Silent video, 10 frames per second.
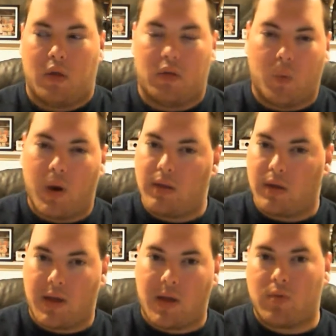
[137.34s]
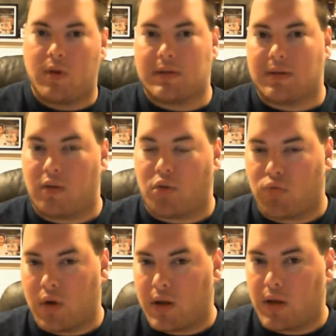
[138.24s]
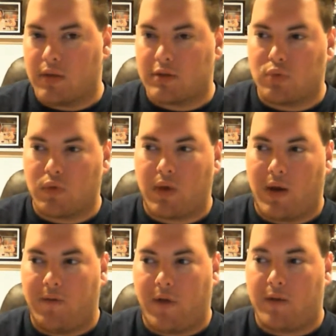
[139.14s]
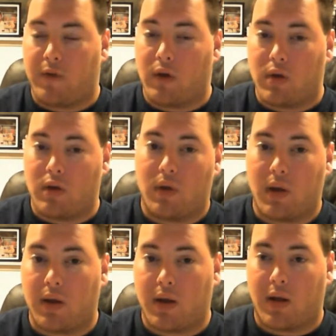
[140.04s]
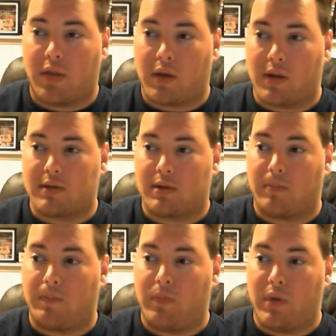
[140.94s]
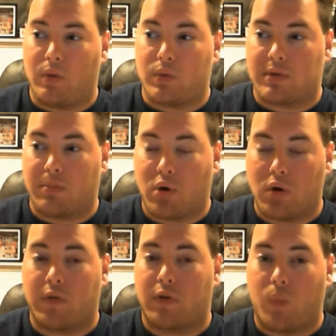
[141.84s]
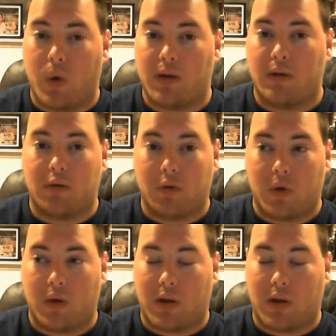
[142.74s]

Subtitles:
The way that Cameron did the 3D in this movie, I find very unique, and I think it was the perfect way to do it,